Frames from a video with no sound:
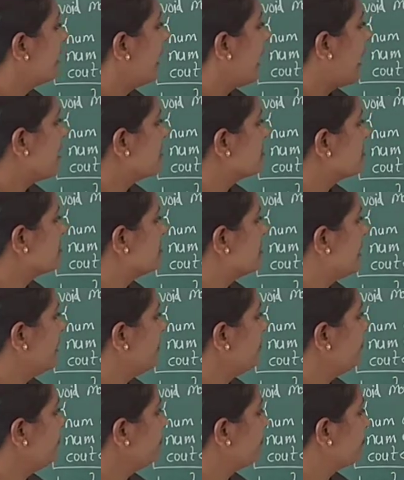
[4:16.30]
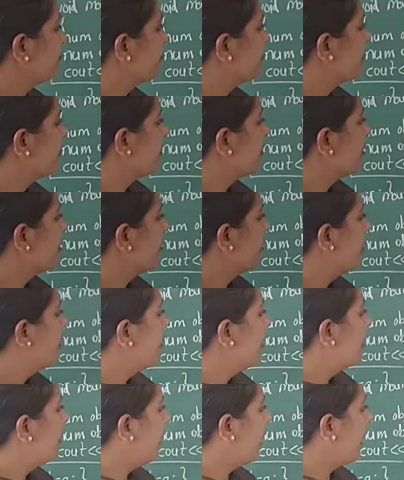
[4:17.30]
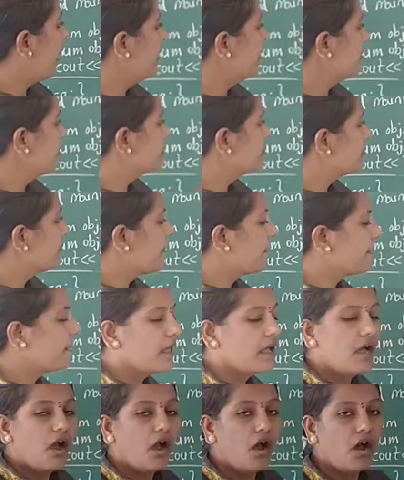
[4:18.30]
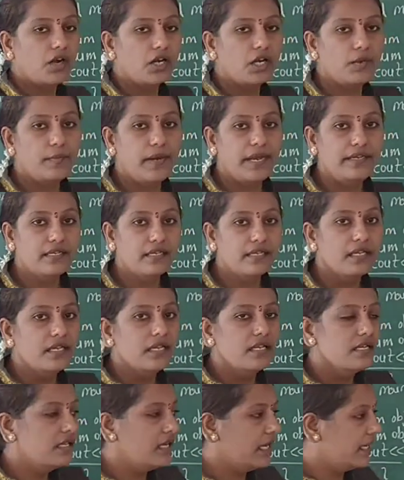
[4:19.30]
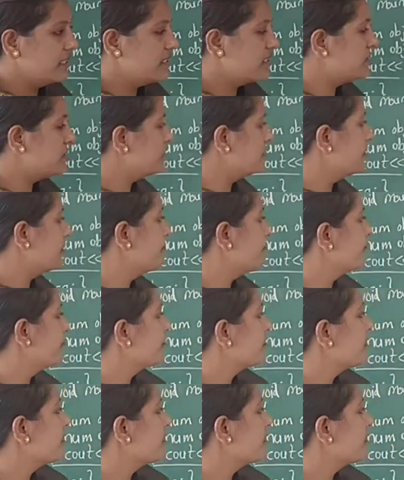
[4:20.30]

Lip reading: class name and argument list